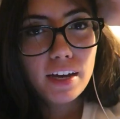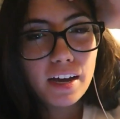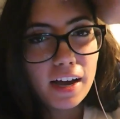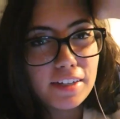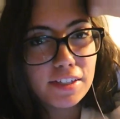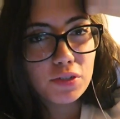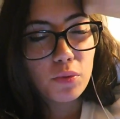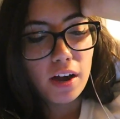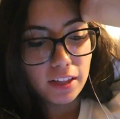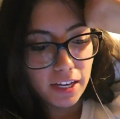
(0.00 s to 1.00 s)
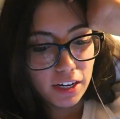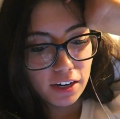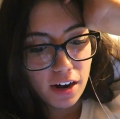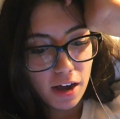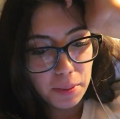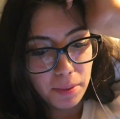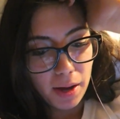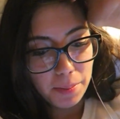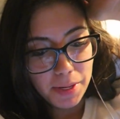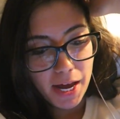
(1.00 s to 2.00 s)
Hey guys, it's a while later. Um,
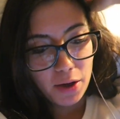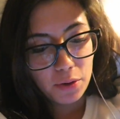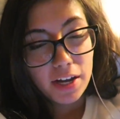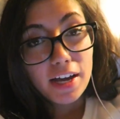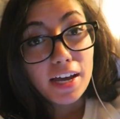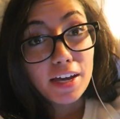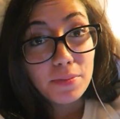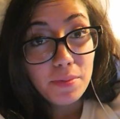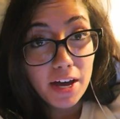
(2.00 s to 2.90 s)
I'm now in